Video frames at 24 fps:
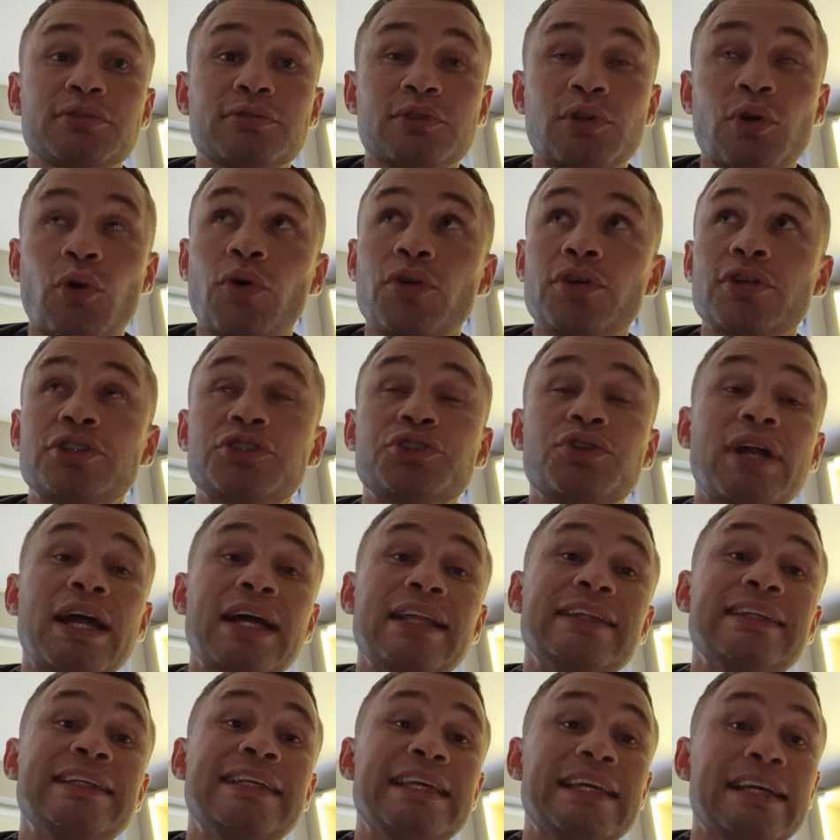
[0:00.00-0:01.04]
going to try
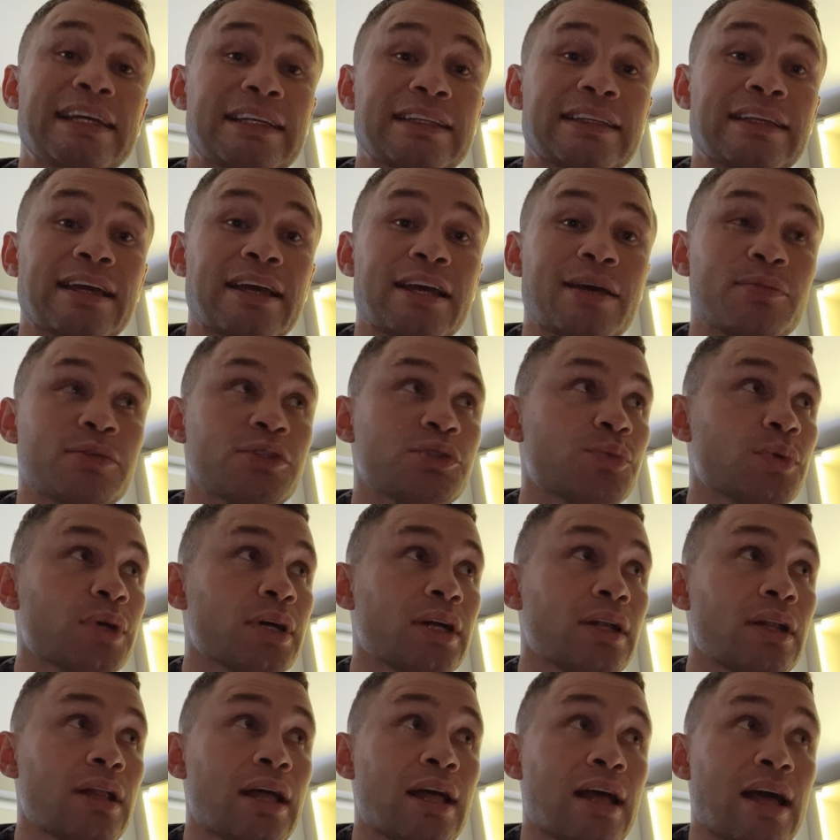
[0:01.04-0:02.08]
and take it to him as
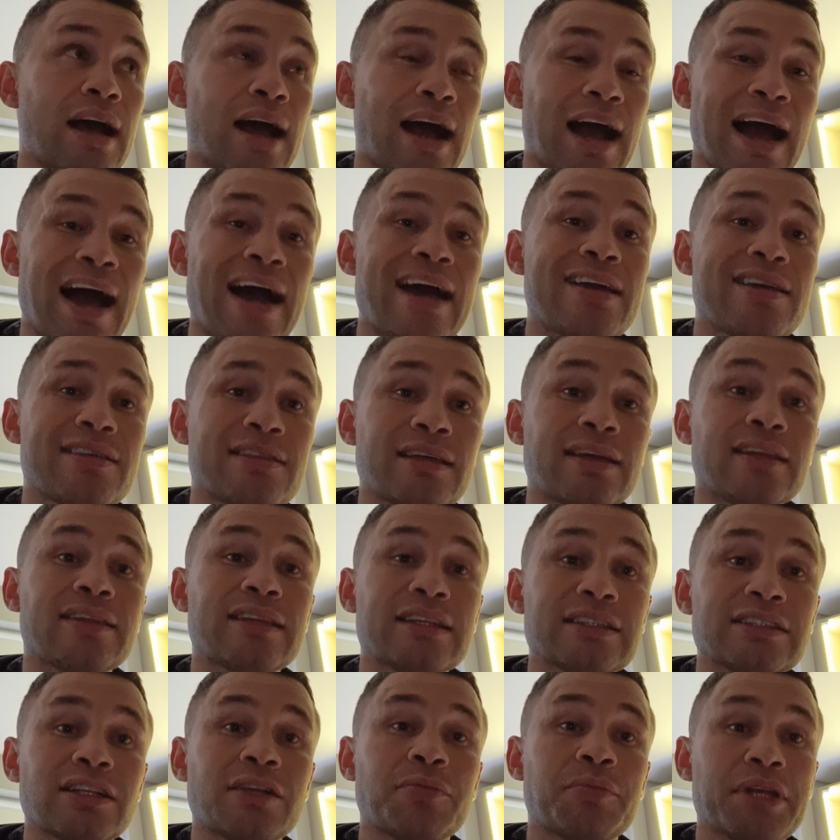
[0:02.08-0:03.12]
well. I think
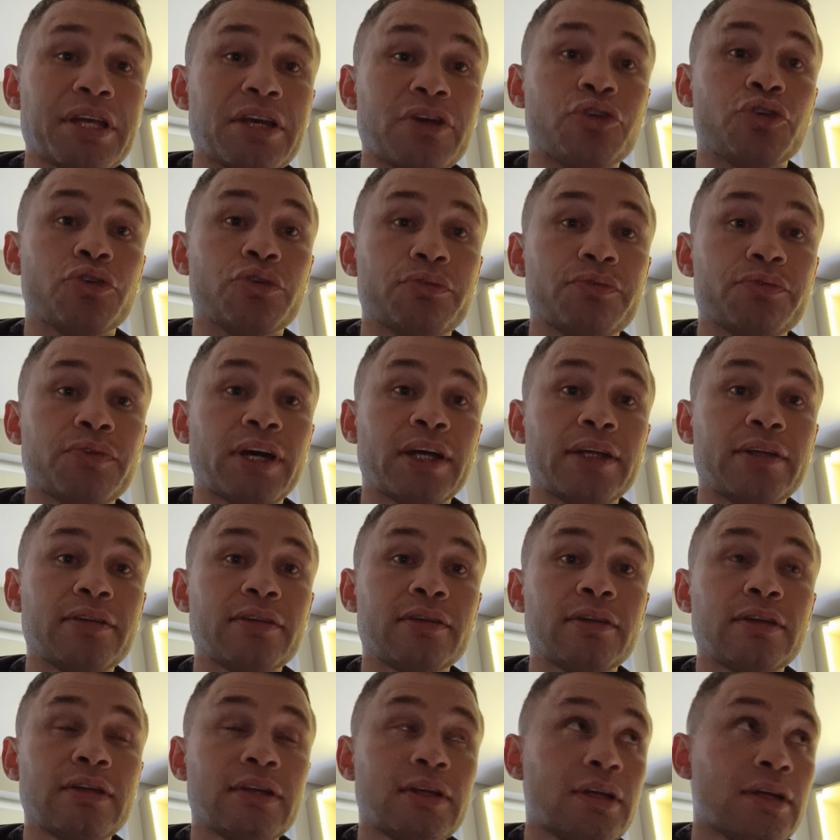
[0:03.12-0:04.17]
this will be a good fight.
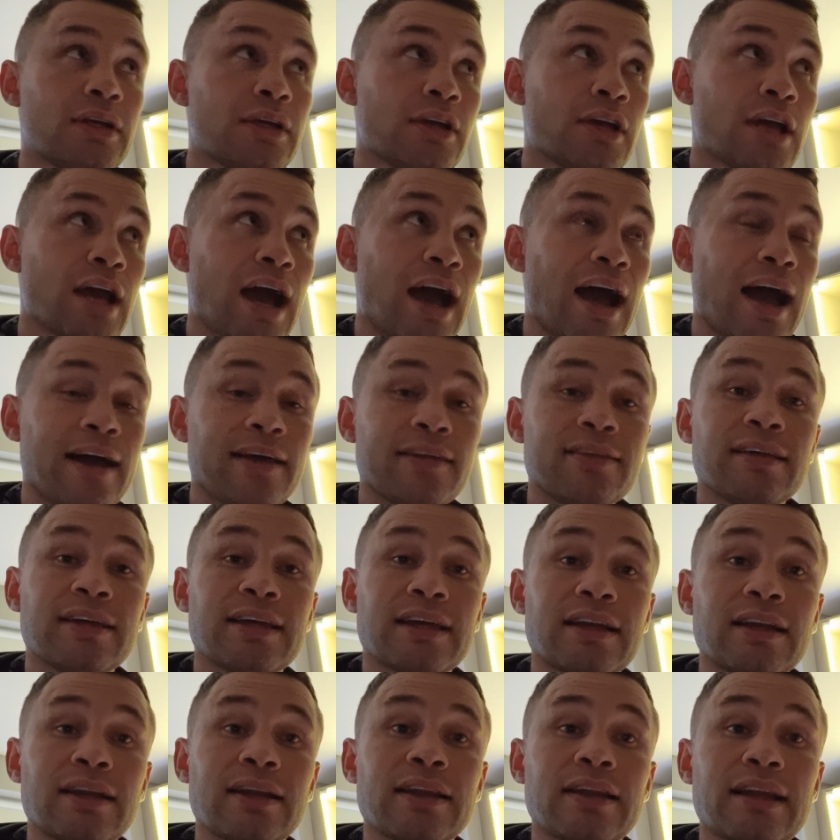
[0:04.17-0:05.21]
I think
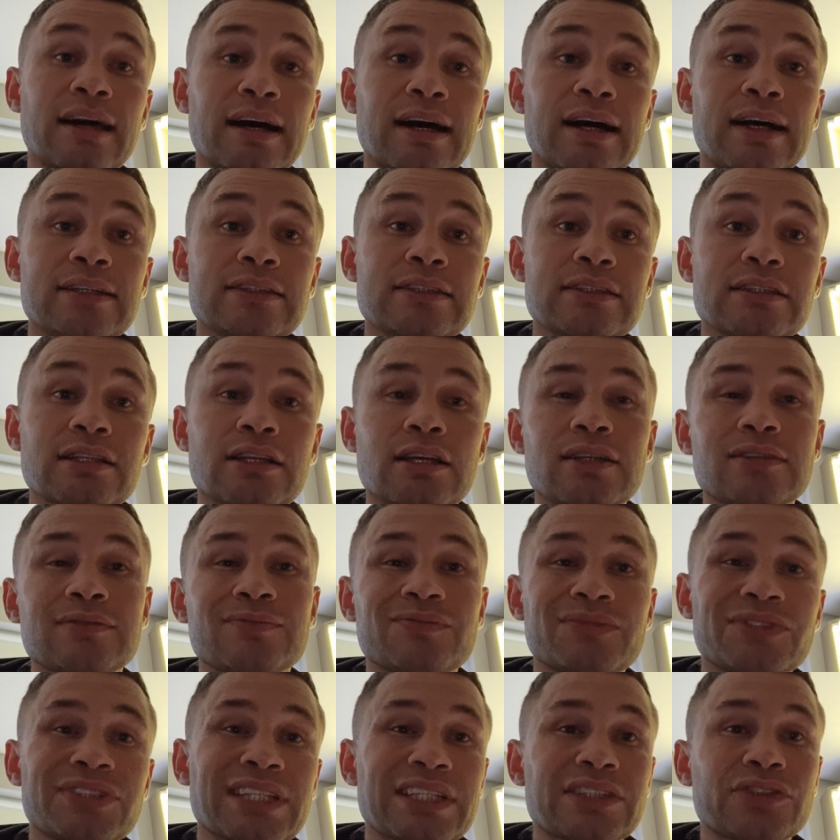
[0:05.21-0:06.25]
it'll last
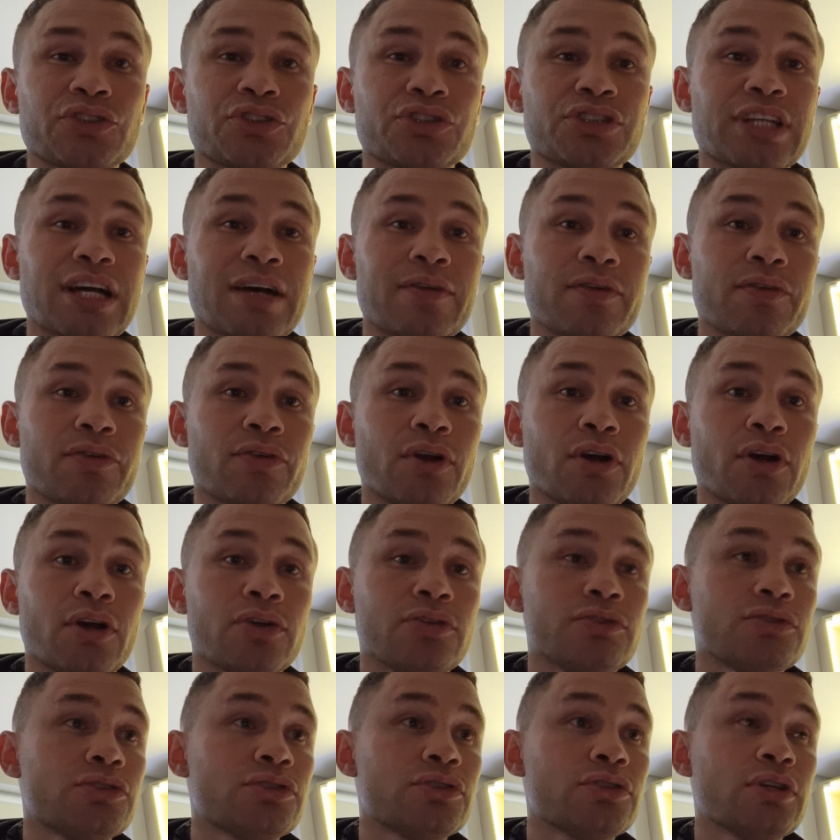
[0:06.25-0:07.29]
6 or 7
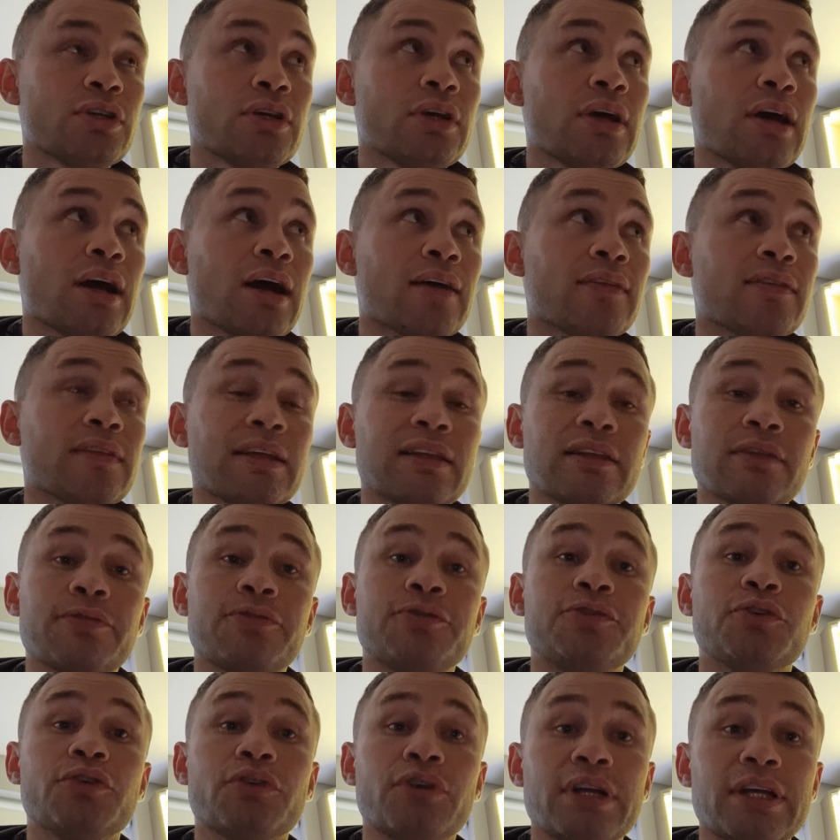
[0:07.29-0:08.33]
rounds. I think the
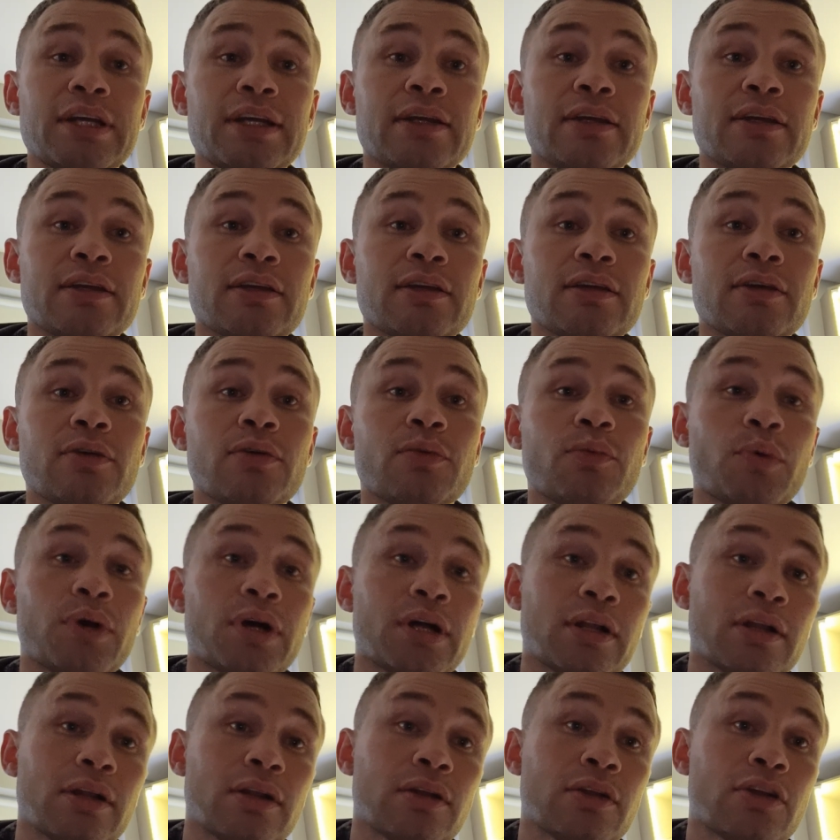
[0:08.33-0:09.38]
Fury
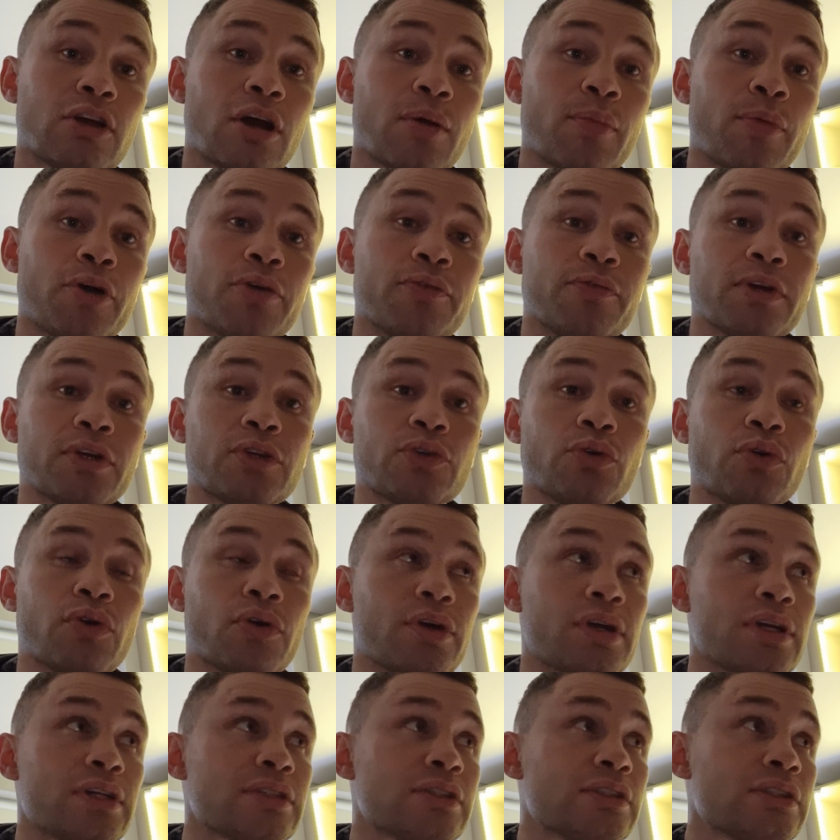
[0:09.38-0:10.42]
will come out
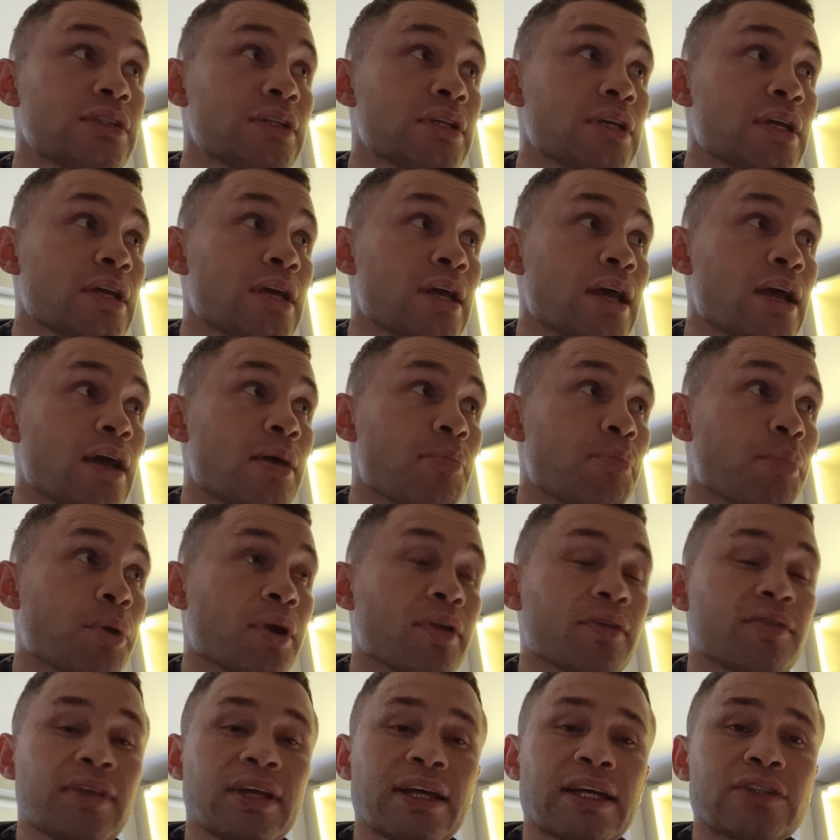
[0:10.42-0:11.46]
victorious, but I
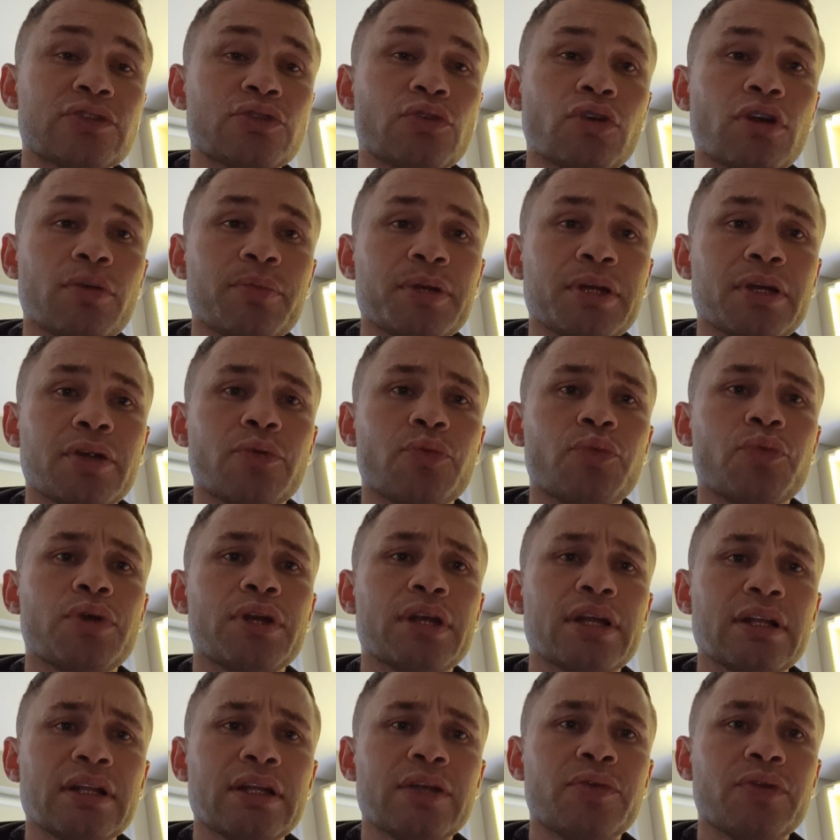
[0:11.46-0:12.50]
think it's going to be a
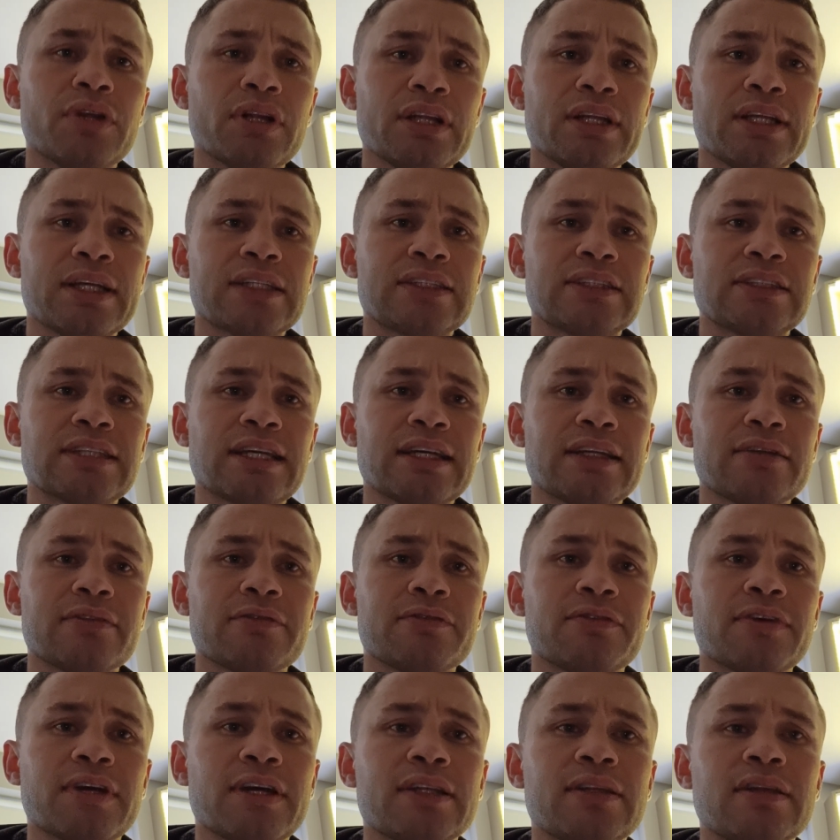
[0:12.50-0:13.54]
really, really exciting
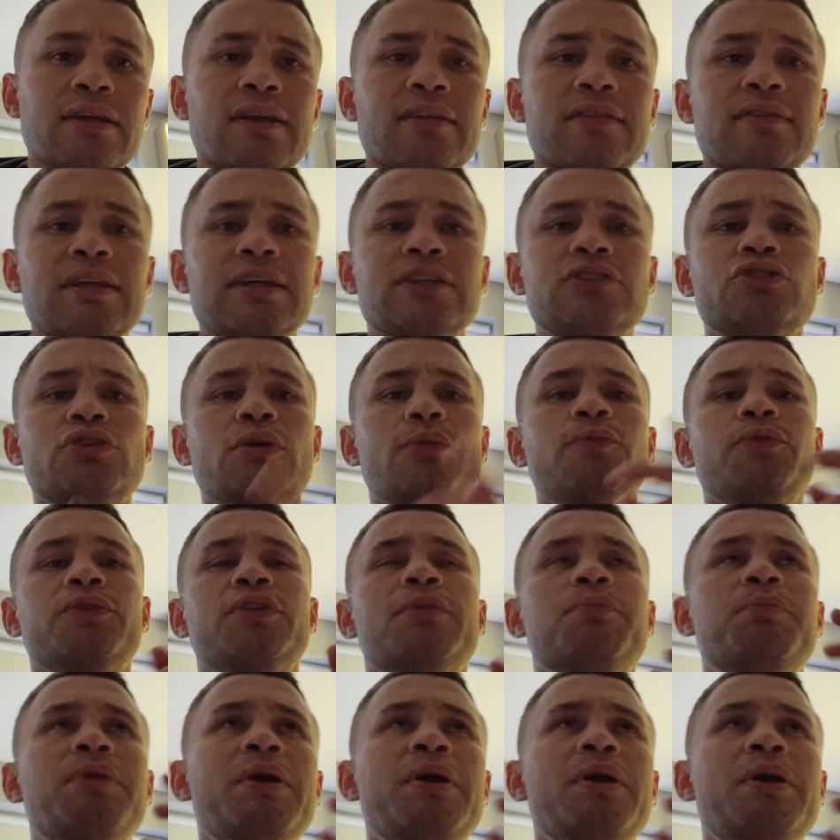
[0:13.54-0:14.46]
fight. And I think something that